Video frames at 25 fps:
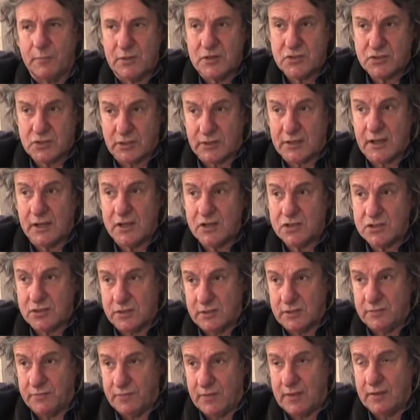
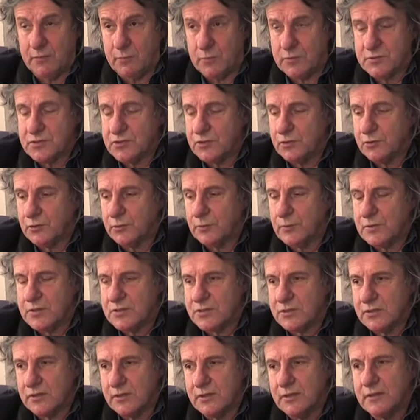education, if that was your
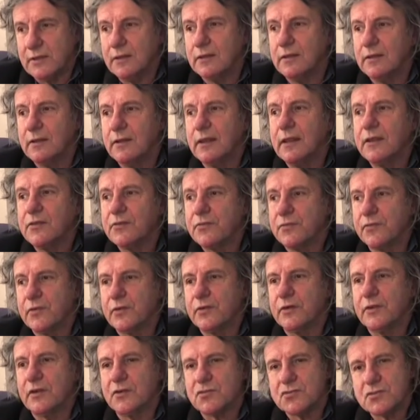question, then it's
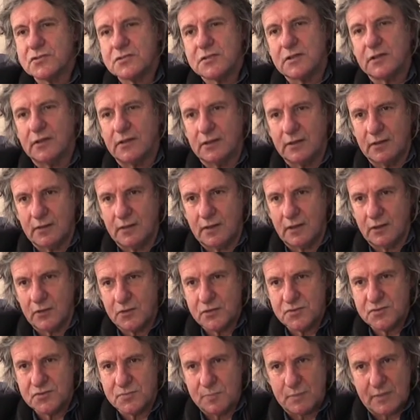very interesting that
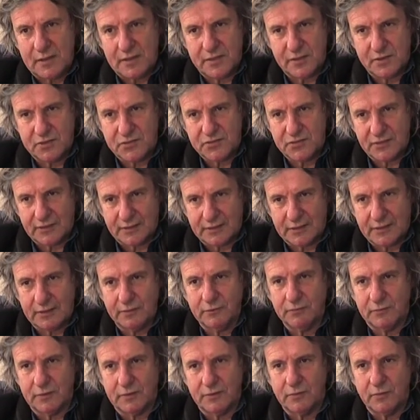those methods are
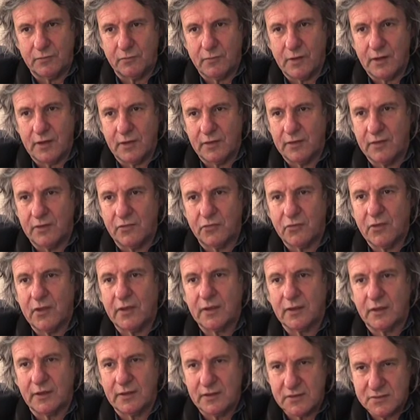given rather than
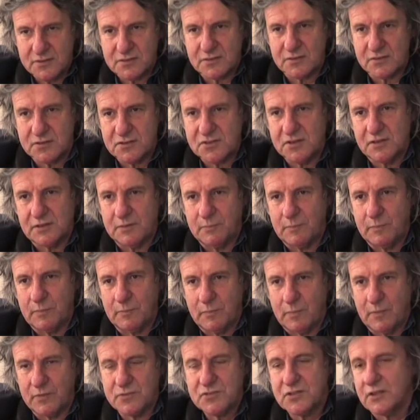saying, here's a design
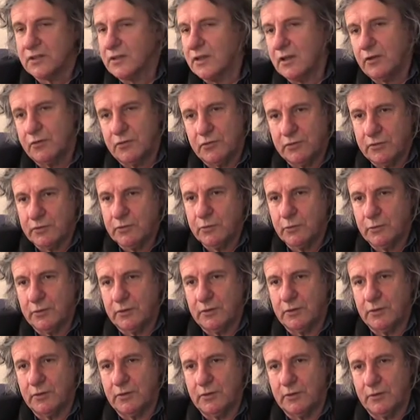project, go and do
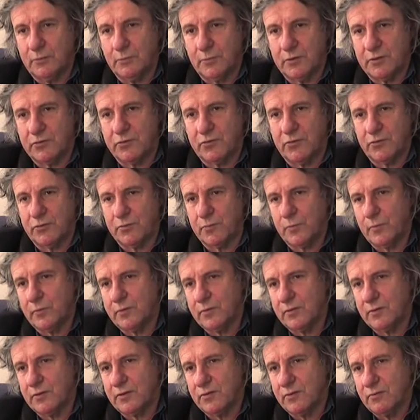it, you know, which is
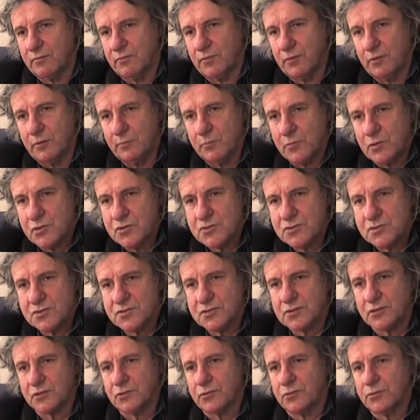what the full immersion
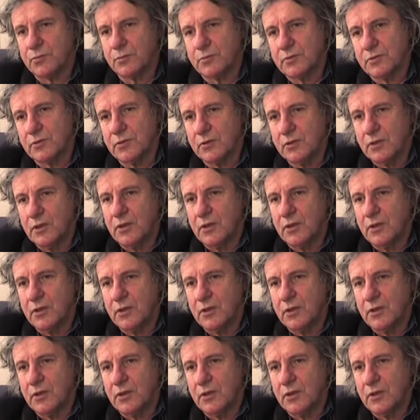schools would